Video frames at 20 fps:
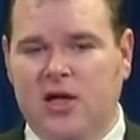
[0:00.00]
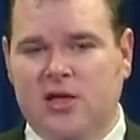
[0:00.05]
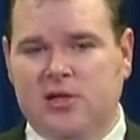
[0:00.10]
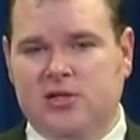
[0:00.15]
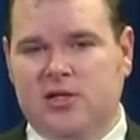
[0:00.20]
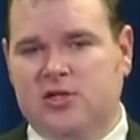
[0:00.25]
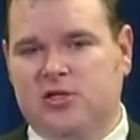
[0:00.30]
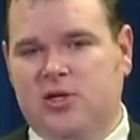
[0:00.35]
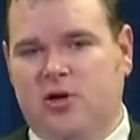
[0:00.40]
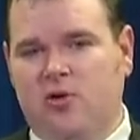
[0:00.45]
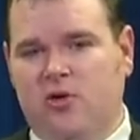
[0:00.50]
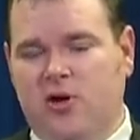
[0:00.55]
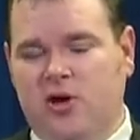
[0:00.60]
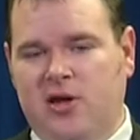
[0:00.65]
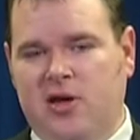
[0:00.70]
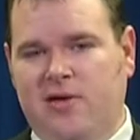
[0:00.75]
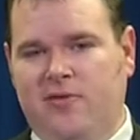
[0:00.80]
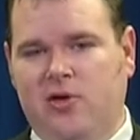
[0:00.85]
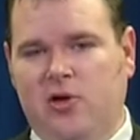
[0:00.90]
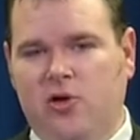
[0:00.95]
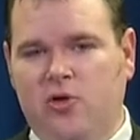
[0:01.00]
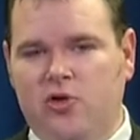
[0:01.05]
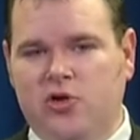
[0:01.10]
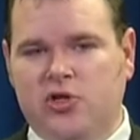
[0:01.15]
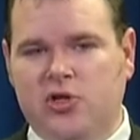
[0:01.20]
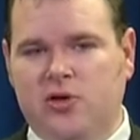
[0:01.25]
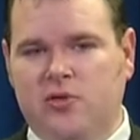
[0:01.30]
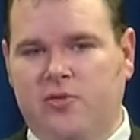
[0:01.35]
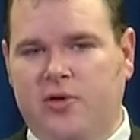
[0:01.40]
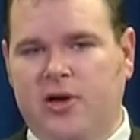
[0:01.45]
since according to
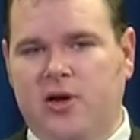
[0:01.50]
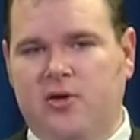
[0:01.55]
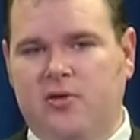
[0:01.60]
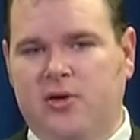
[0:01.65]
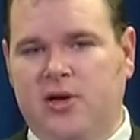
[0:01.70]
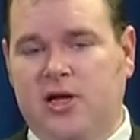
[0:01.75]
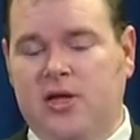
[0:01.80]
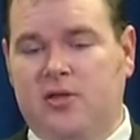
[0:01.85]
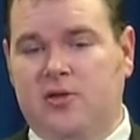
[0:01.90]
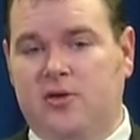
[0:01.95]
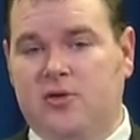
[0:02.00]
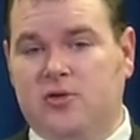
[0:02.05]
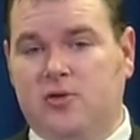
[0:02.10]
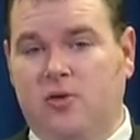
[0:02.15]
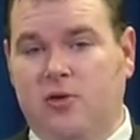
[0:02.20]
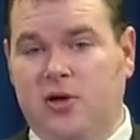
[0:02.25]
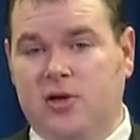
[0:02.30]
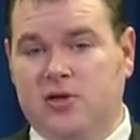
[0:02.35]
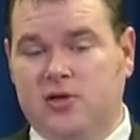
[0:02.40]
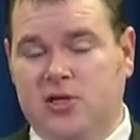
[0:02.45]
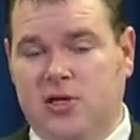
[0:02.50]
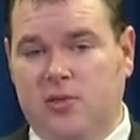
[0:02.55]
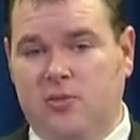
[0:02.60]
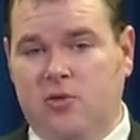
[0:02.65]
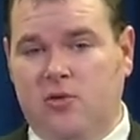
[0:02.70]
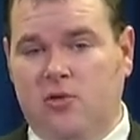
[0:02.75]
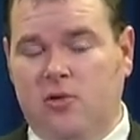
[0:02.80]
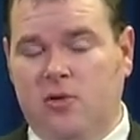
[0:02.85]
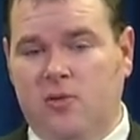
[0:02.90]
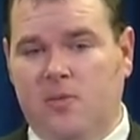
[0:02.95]
evolution, we don't need those organs
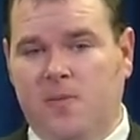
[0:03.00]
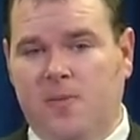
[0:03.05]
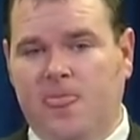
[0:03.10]
anymore.